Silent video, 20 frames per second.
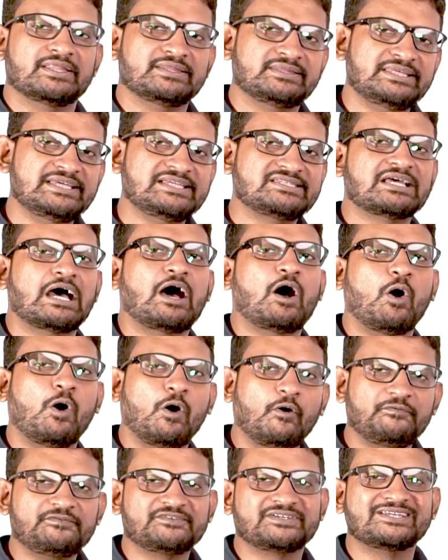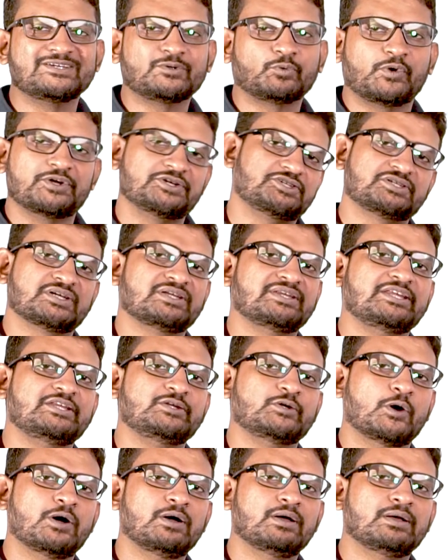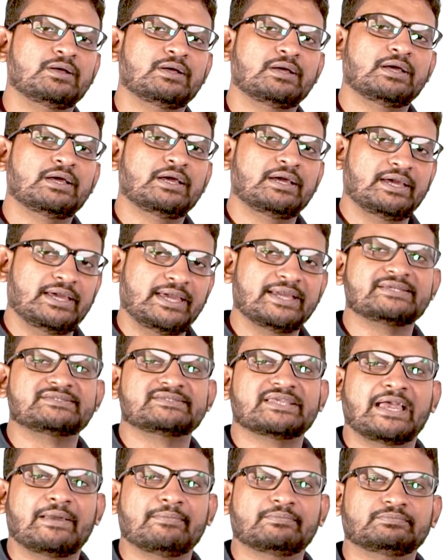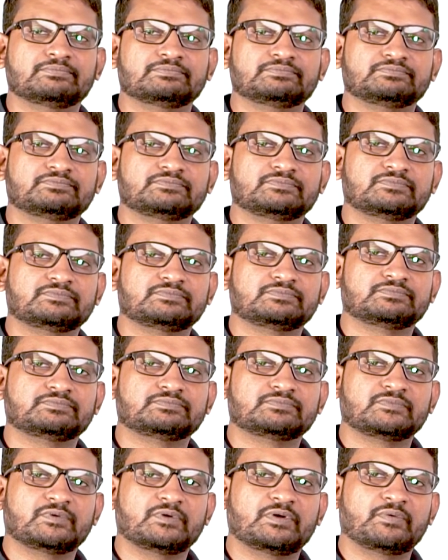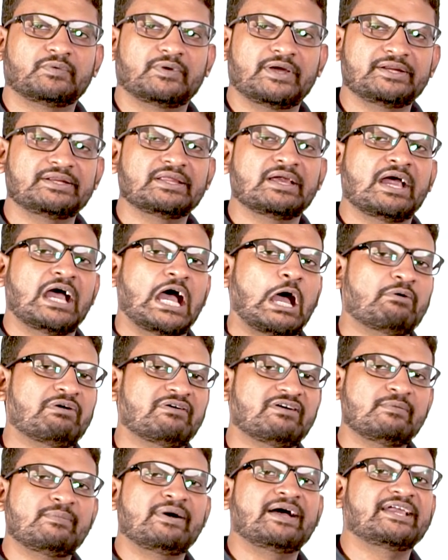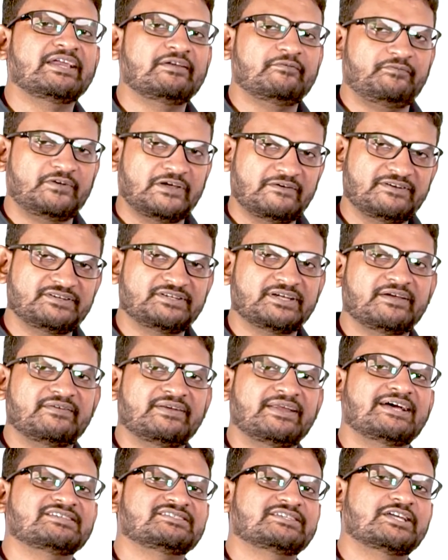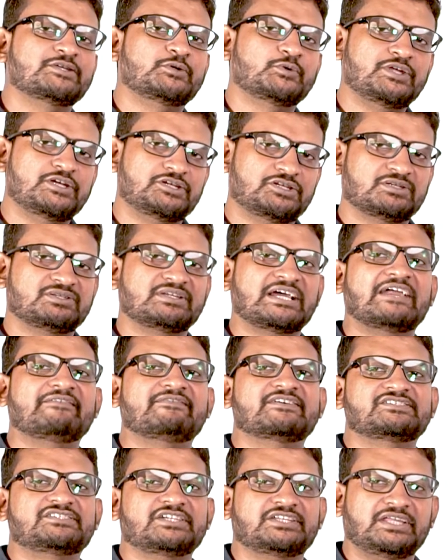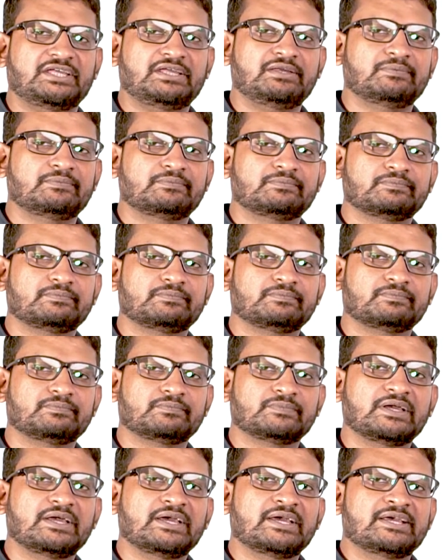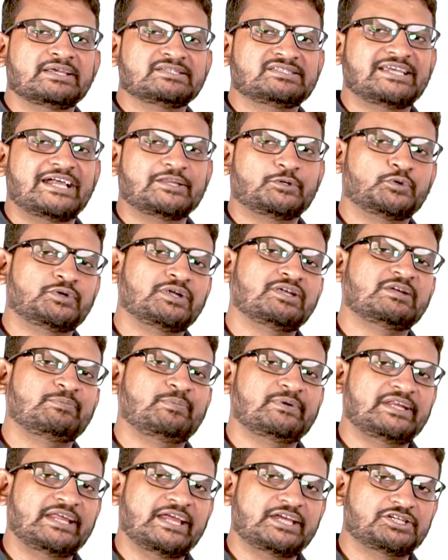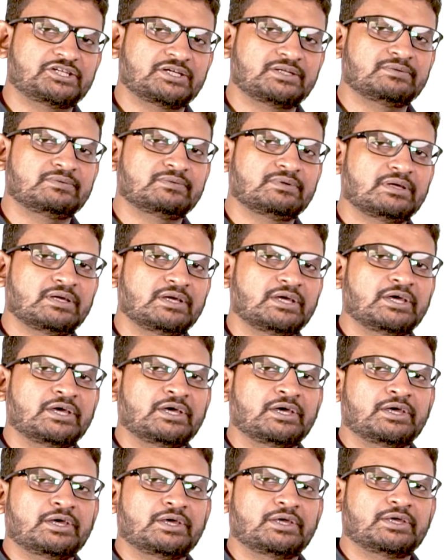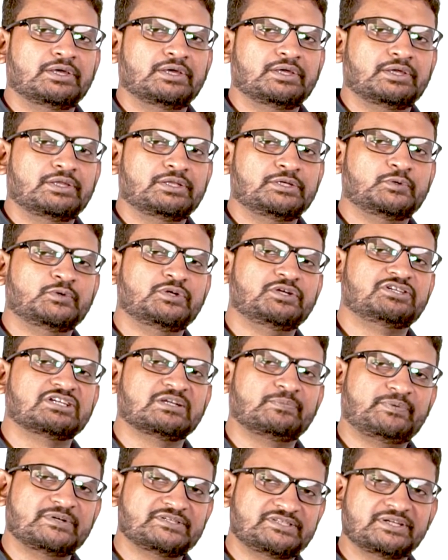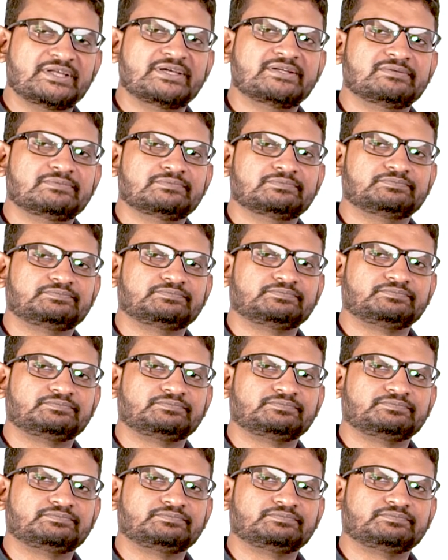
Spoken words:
These are often questioned in your exam. Right? However, my favorite areas are judicial diversity, statutory interpretation, judicial precedent,